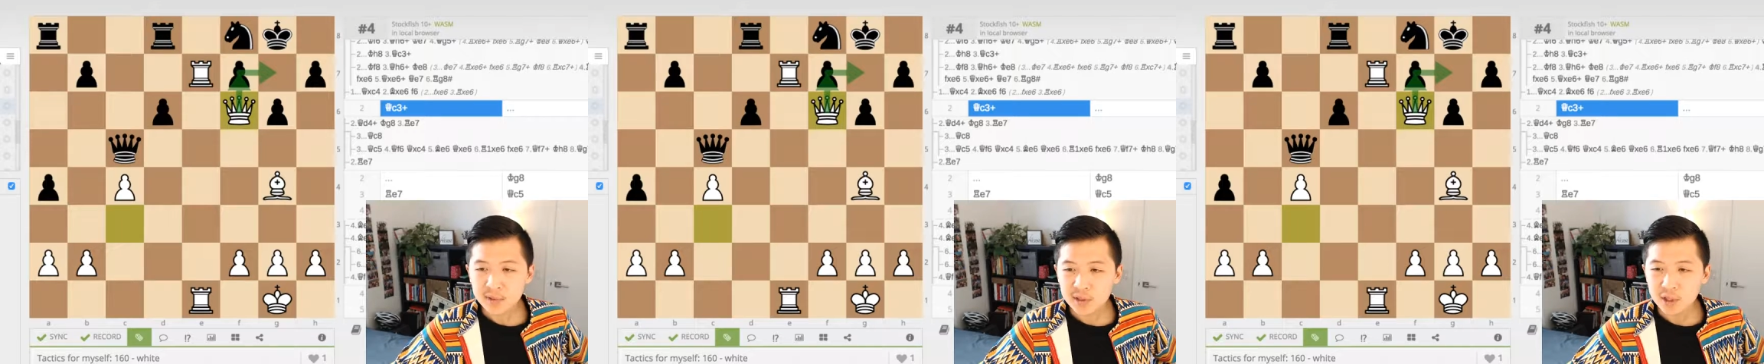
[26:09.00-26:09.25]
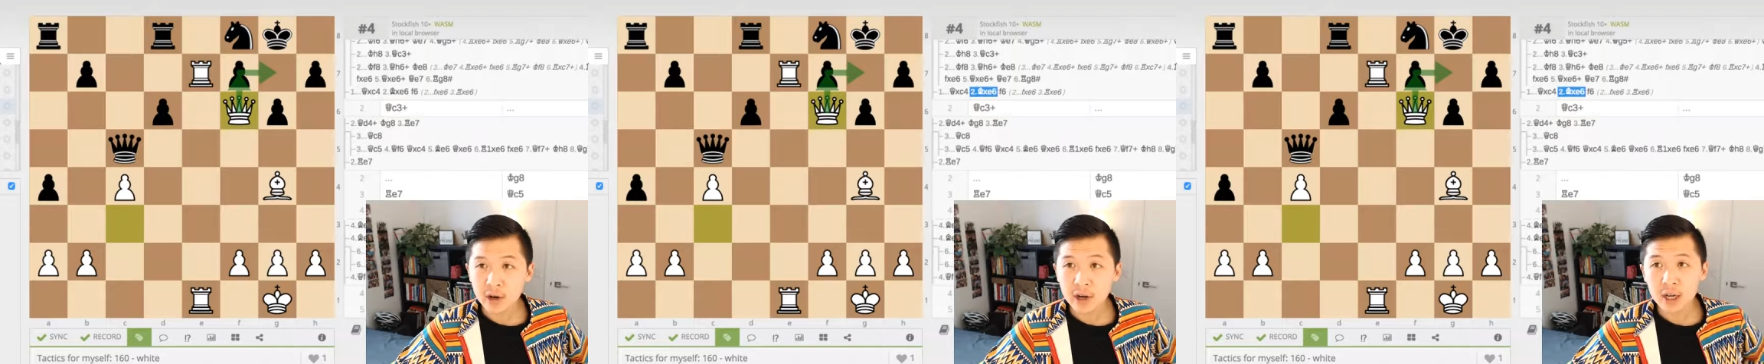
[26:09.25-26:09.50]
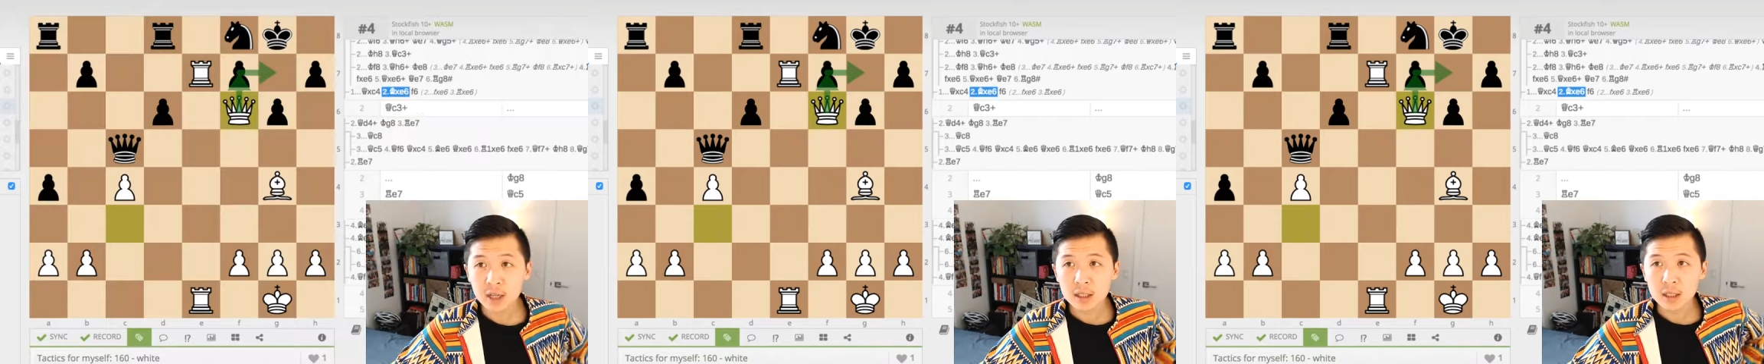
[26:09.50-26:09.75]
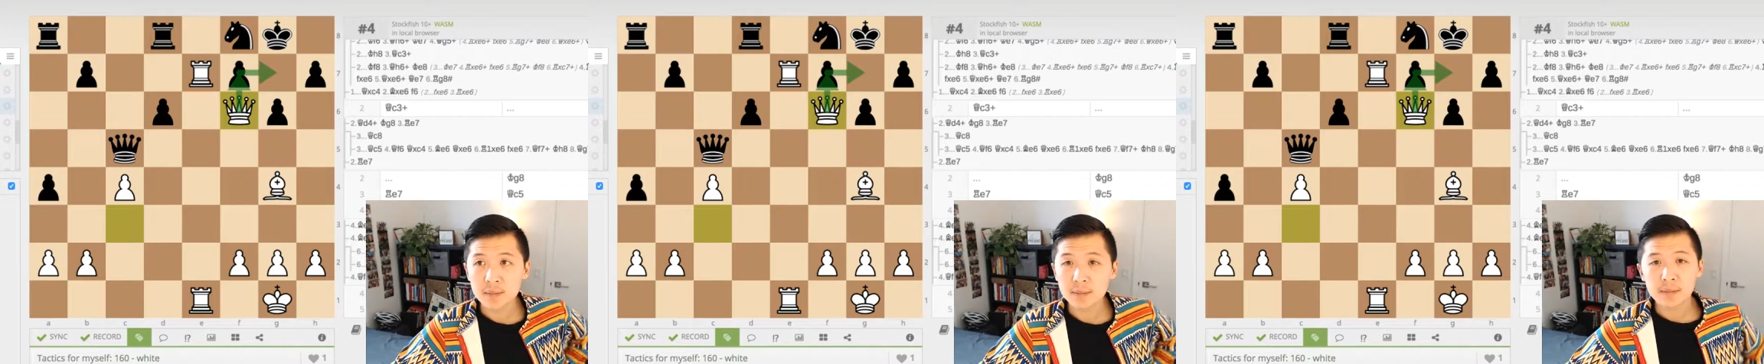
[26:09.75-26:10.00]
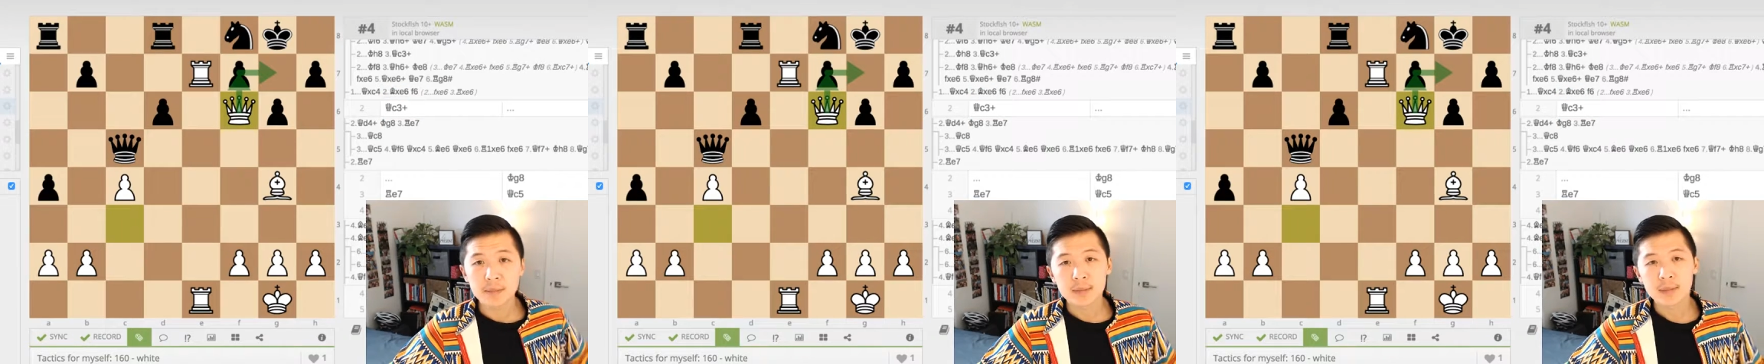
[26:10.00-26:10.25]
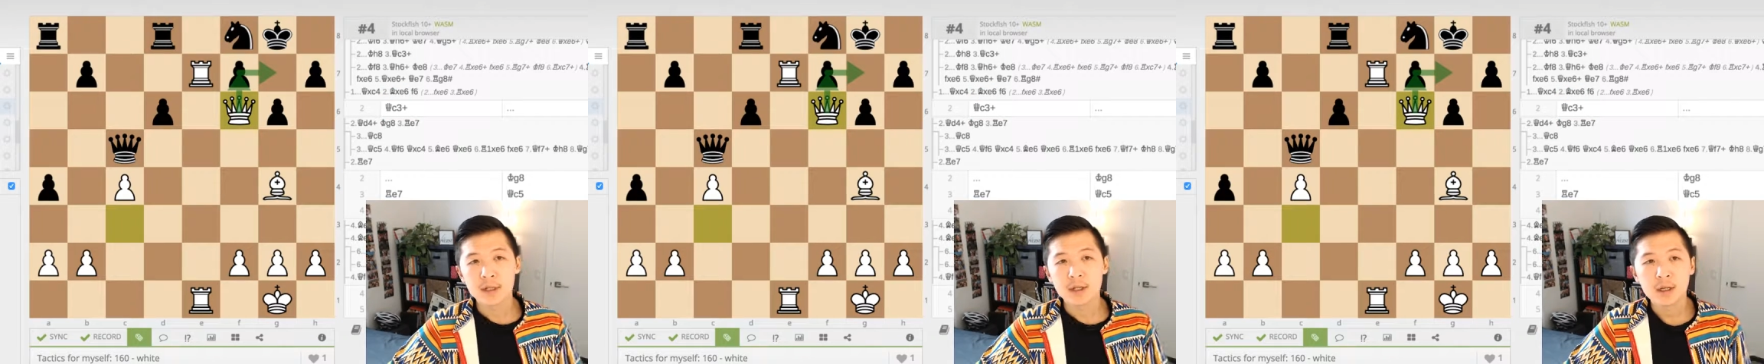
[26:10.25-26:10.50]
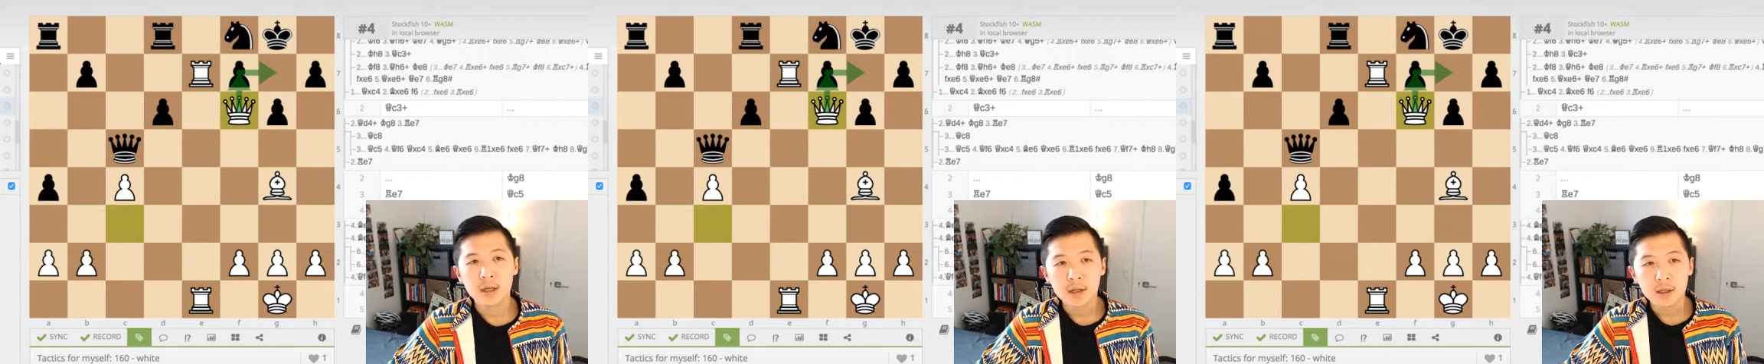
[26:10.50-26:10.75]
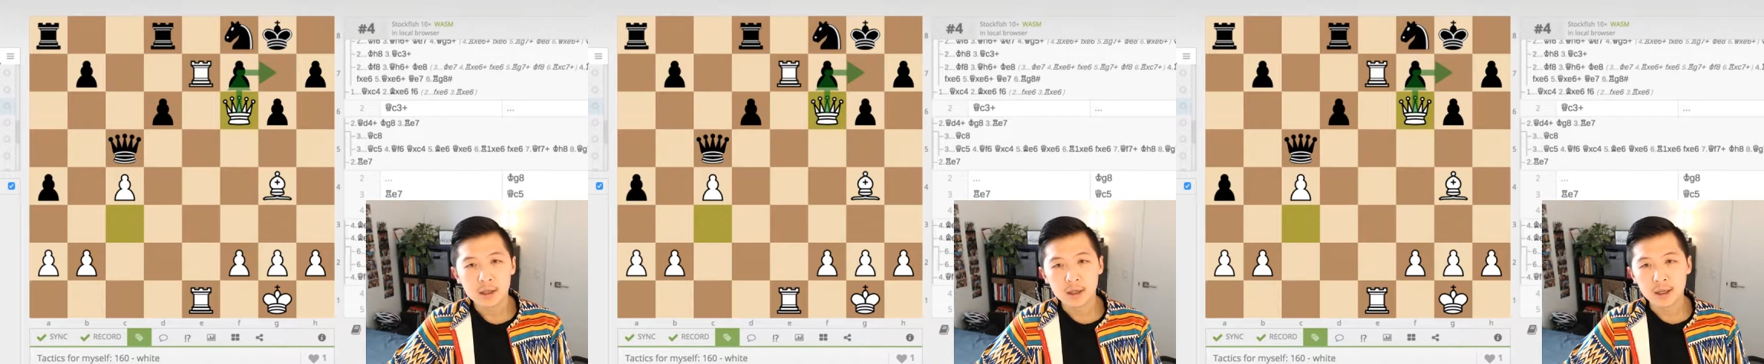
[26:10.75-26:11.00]
Alright, awesome.
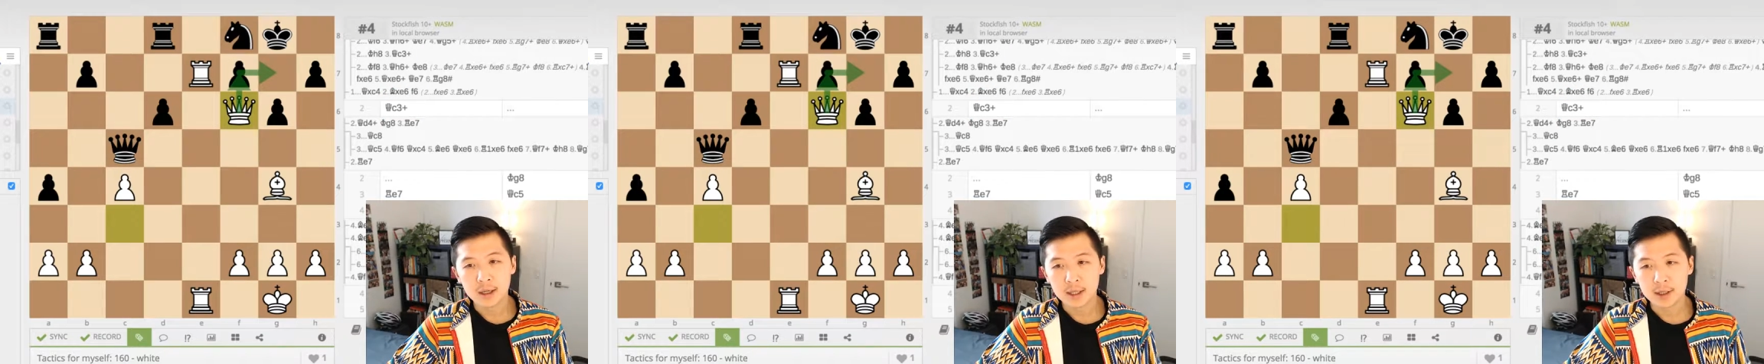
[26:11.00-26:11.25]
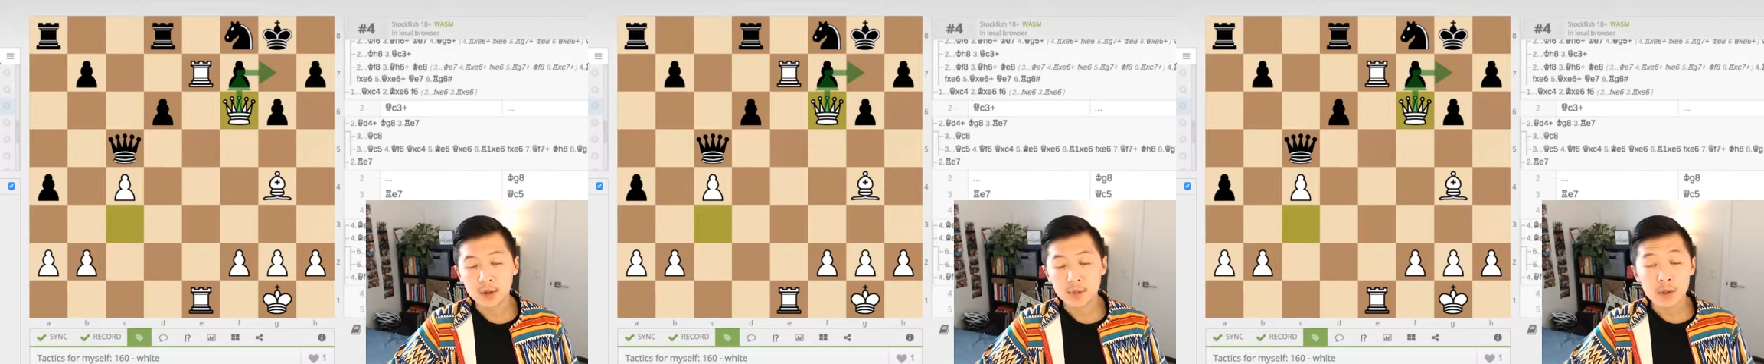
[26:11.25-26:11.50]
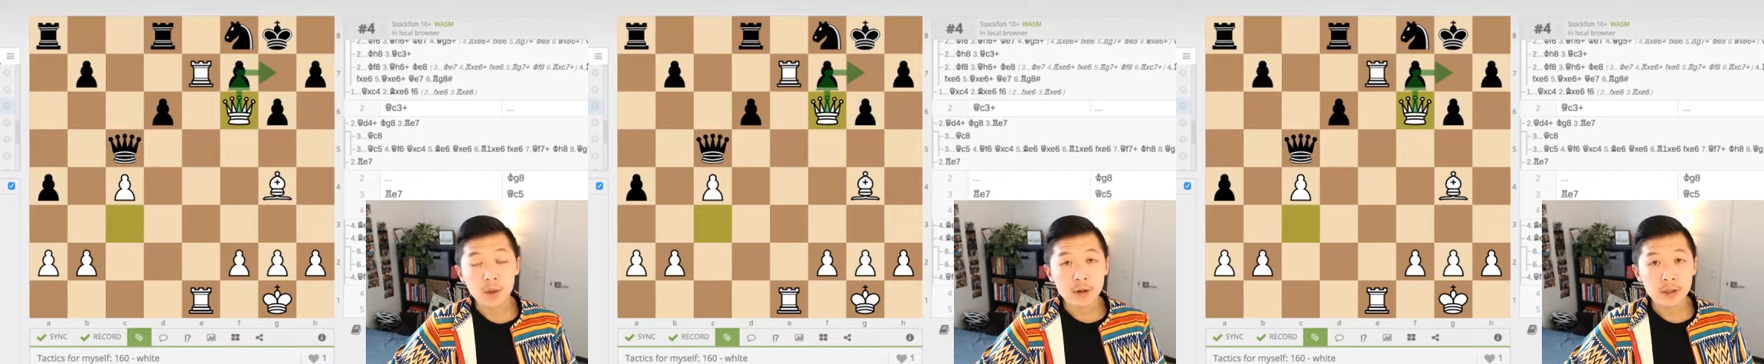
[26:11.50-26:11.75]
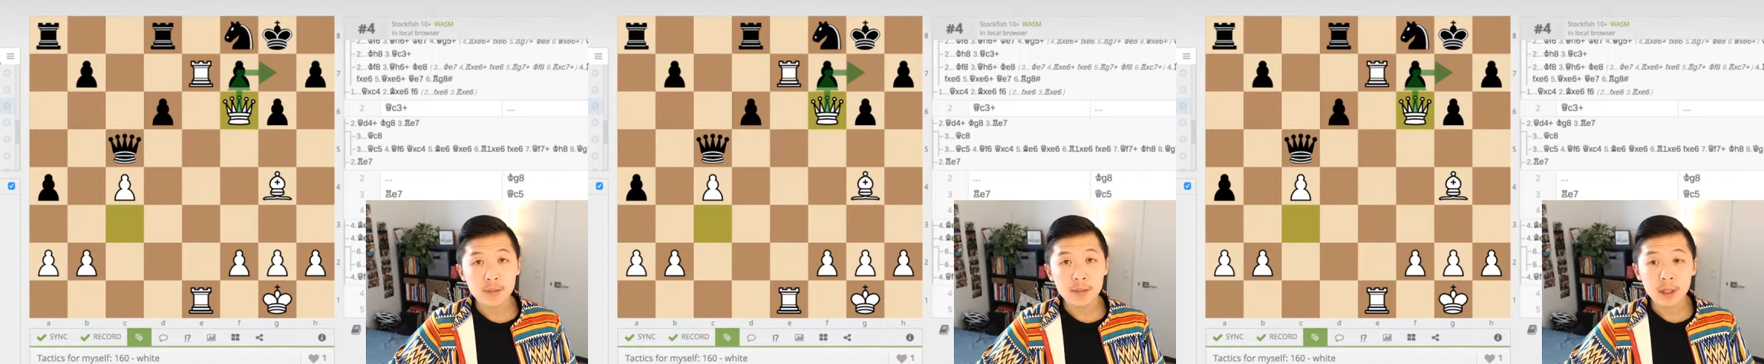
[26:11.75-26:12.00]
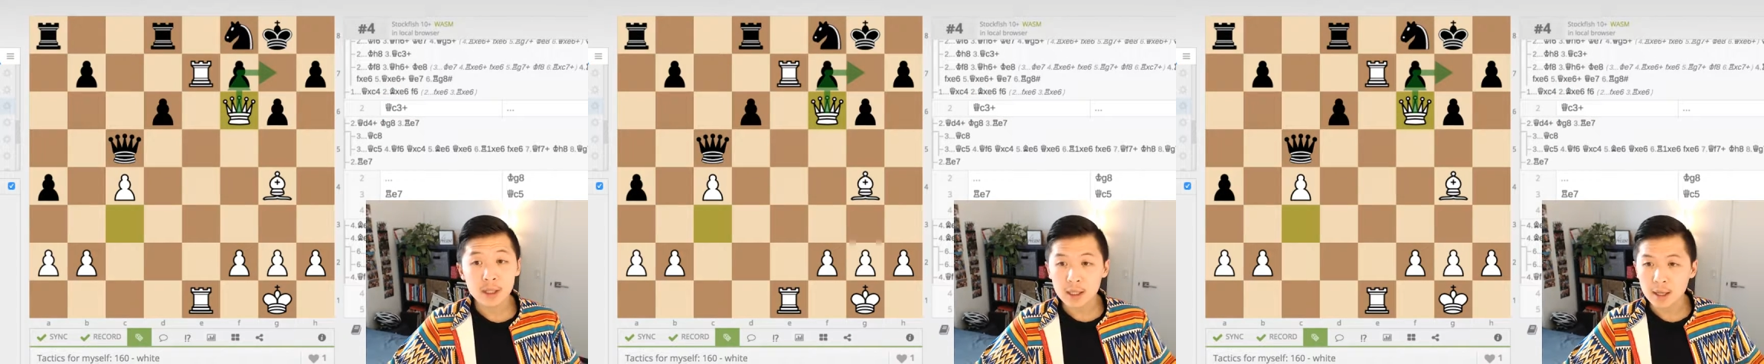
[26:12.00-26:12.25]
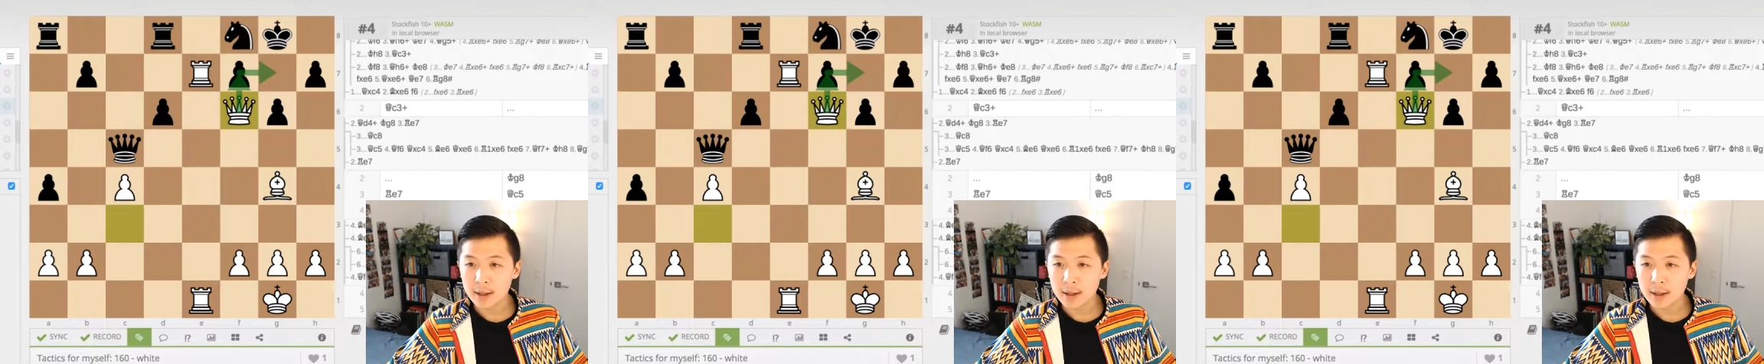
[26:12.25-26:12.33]
Hope you learned something.